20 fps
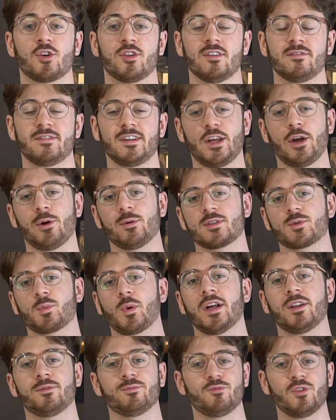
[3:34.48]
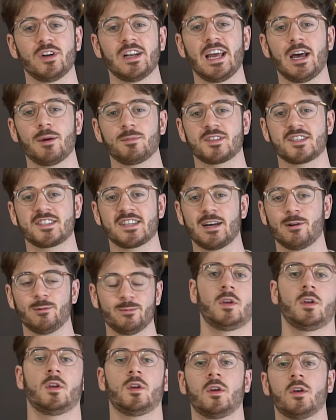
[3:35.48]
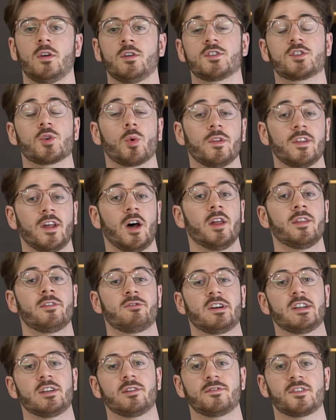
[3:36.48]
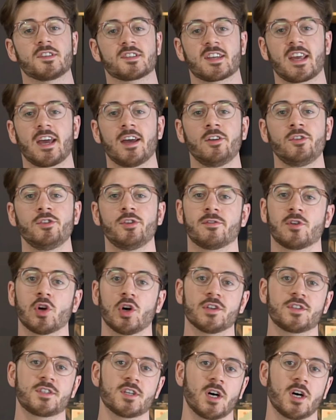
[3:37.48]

on the video as well, really helps us out. So on the other end of the scale, you've got